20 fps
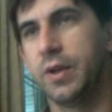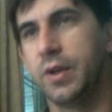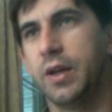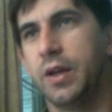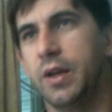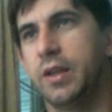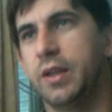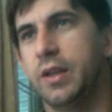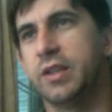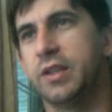
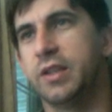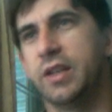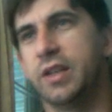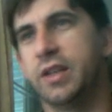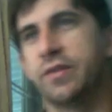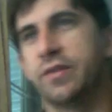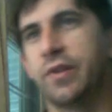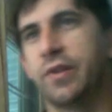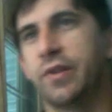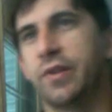These lines
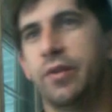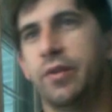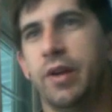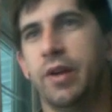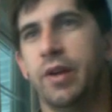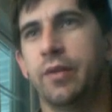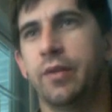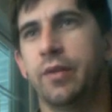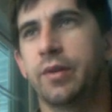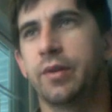of code are
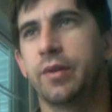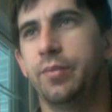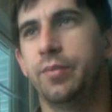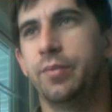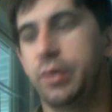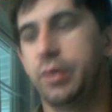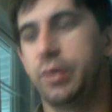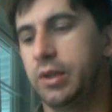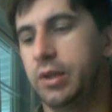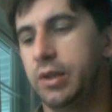now
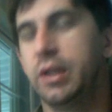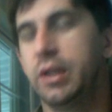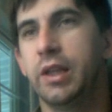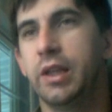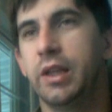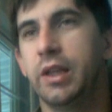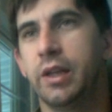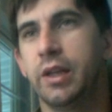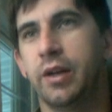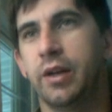
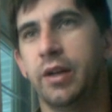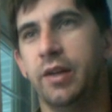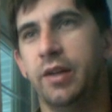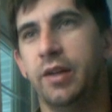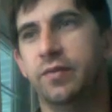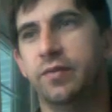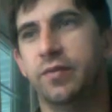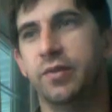completely unhelpful,